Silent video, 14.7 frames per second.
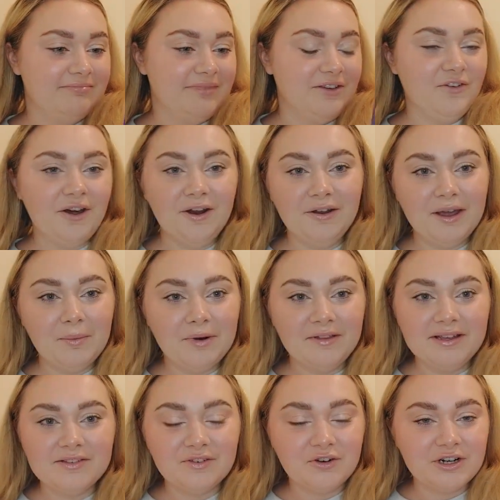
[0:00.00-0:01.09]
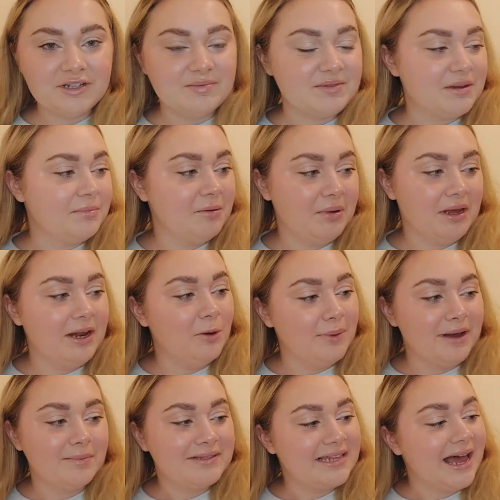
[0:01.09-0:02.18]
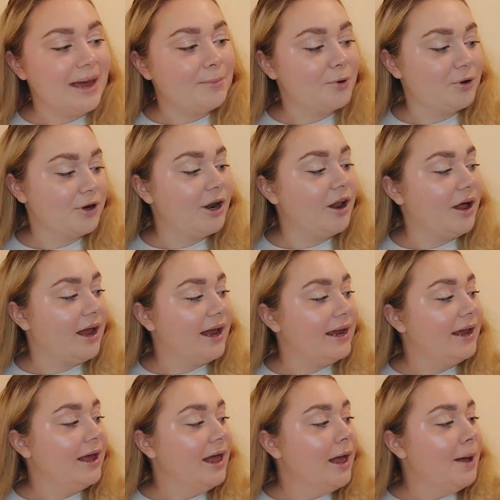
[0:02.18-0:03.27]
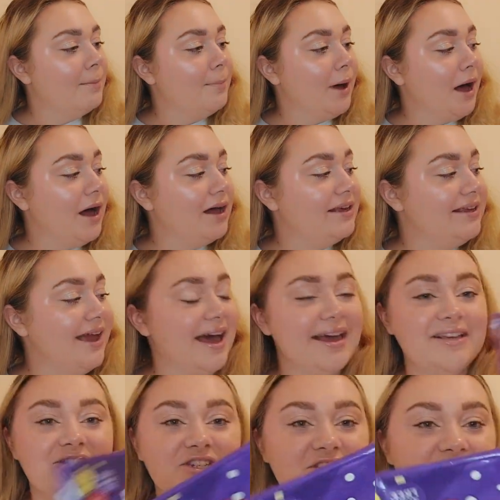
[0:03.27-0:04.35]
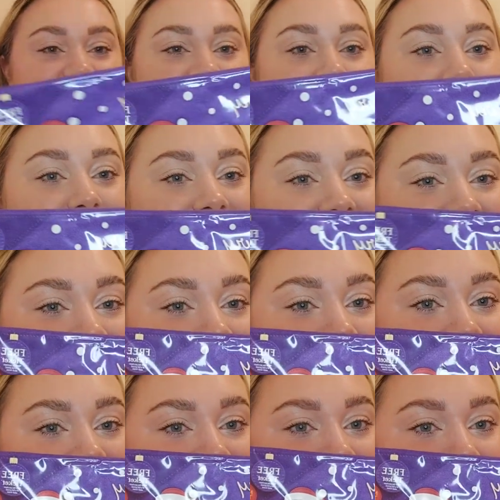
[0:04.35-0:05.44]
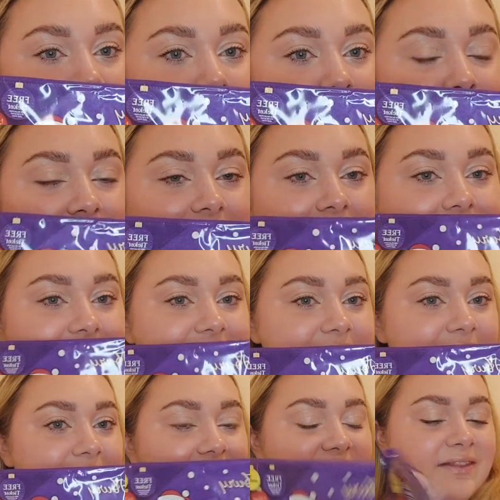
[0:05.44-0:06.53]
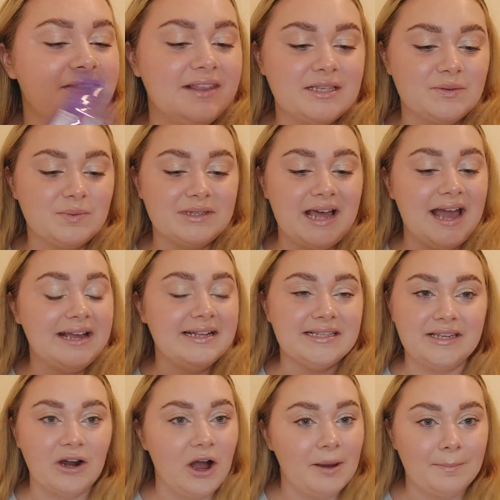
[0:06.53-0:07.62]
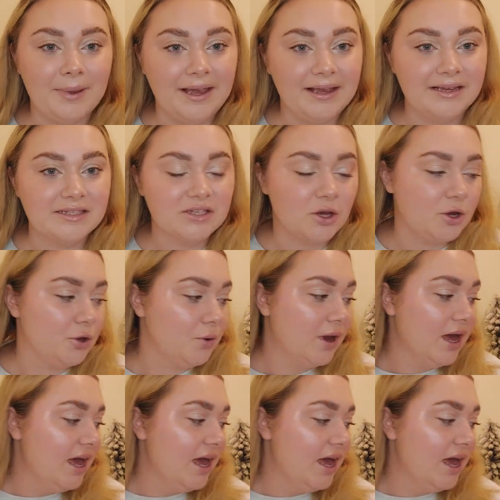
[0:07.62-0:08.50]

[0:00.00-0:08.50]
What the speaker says: if I don't get one of these for Christmas, I'm gonna be a little bit upset, I'm not gonna lie. But yeah, it's just the little classic Cadbury set. I think this was 89p. So